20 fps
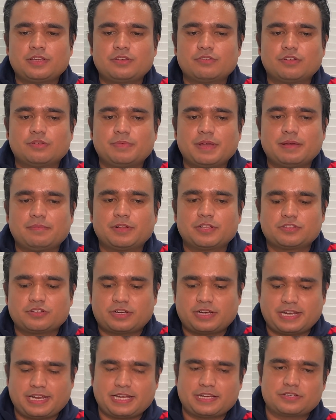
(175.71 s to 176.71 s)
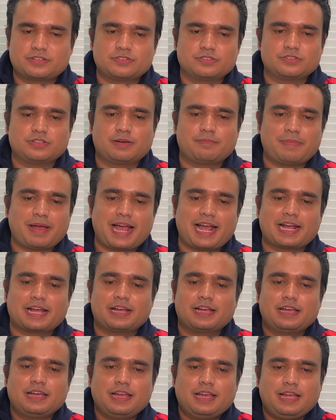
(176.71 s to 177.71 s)
you will be able to connect to the
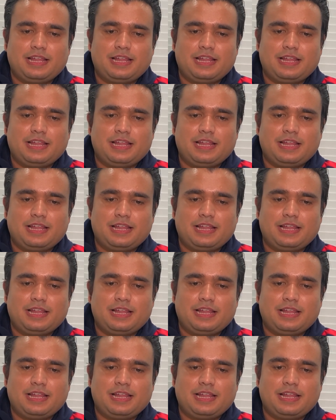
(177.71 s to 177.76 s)
Mac